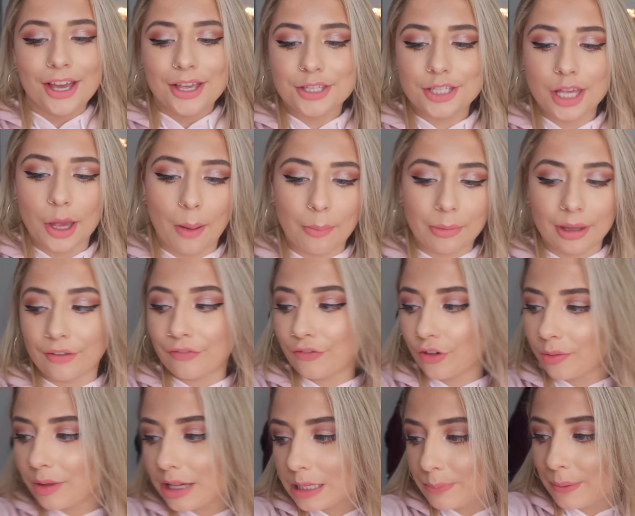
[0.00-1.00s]
So I'm gonna
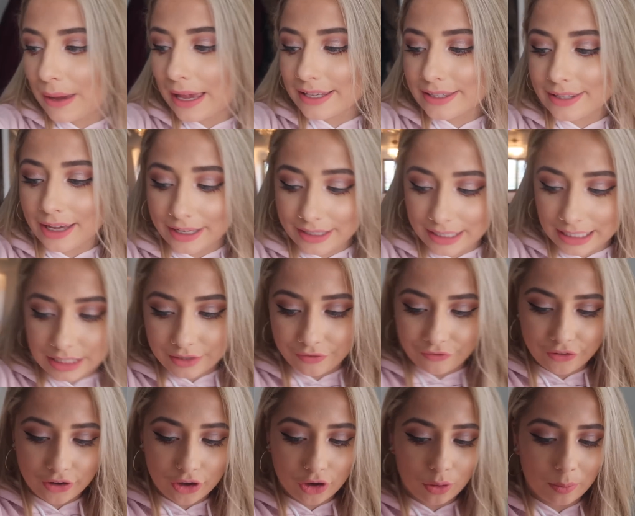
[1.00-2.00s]
film these bits that I need to
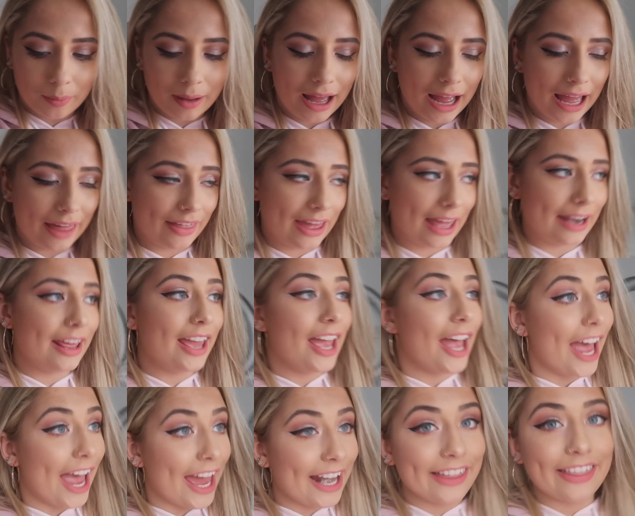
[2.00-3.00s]
film and then
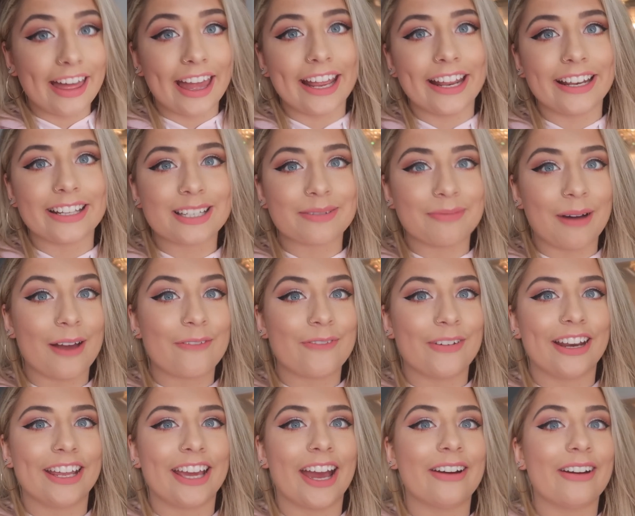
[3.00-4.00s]
edit that into my
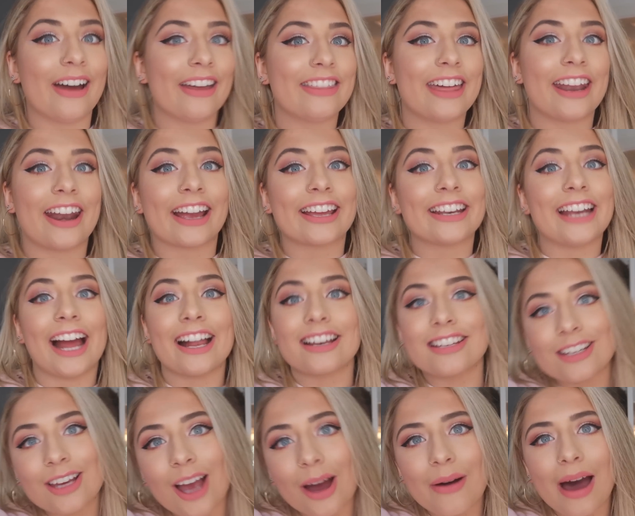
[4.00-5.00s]
video, and then I can
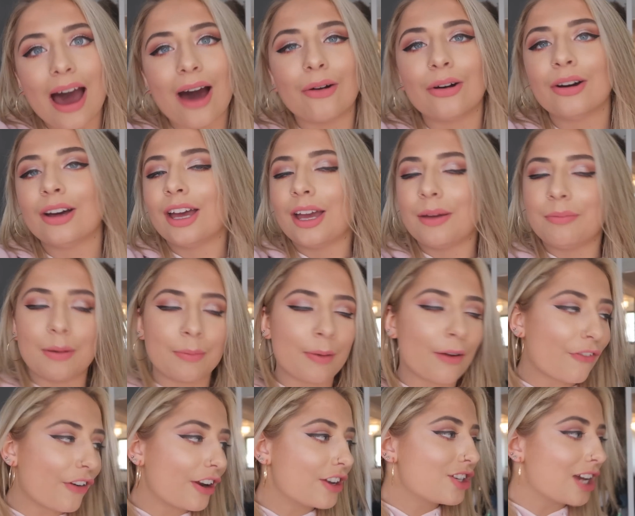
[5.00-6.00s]
actually go out, meet
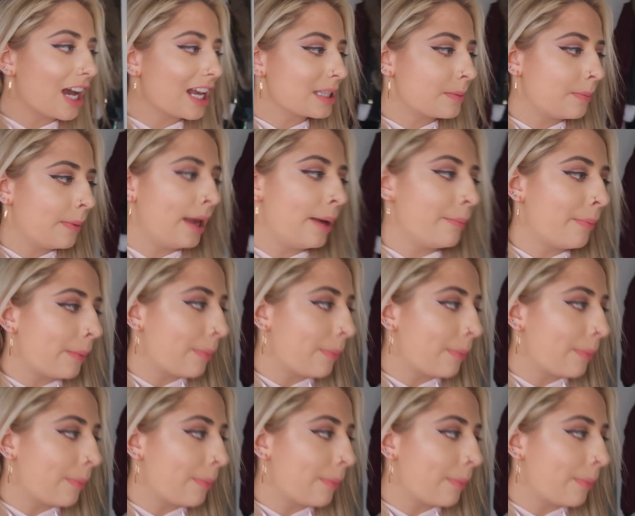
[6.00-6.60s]
my friend Jasmine.